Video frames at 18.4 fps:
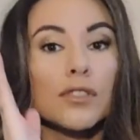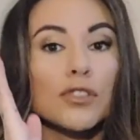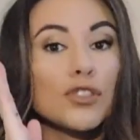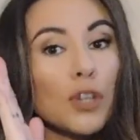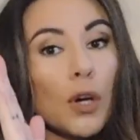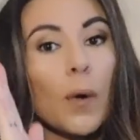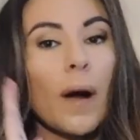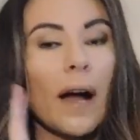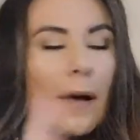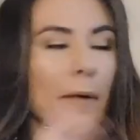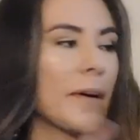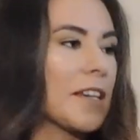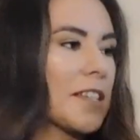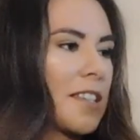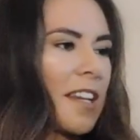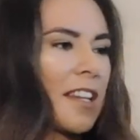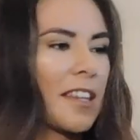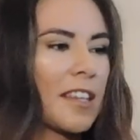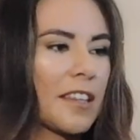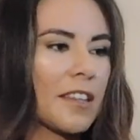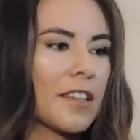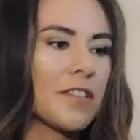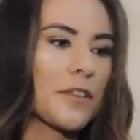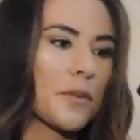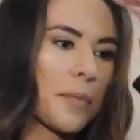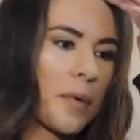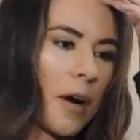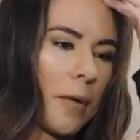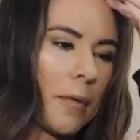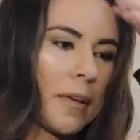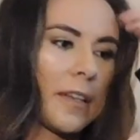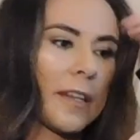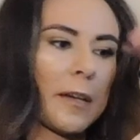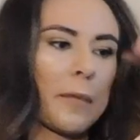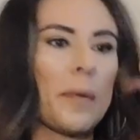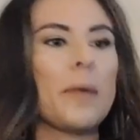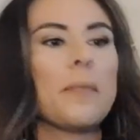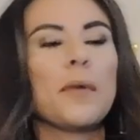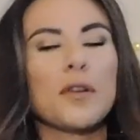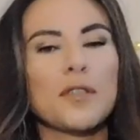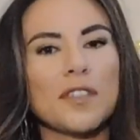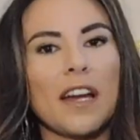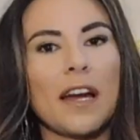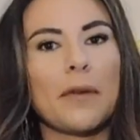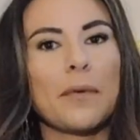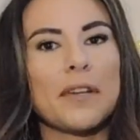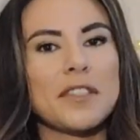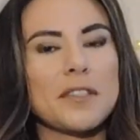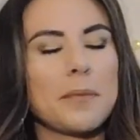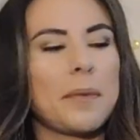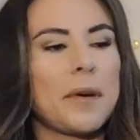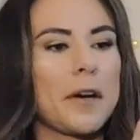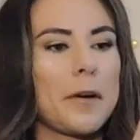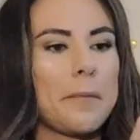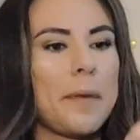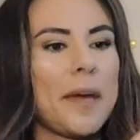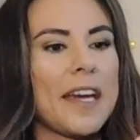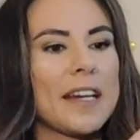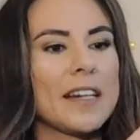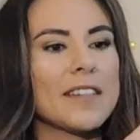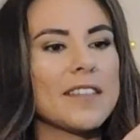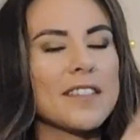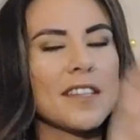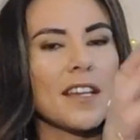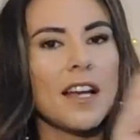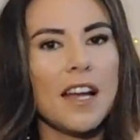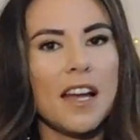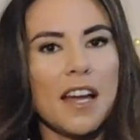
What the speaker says: So high-waisted. I think these are probably like my most high-waisted pair of pants.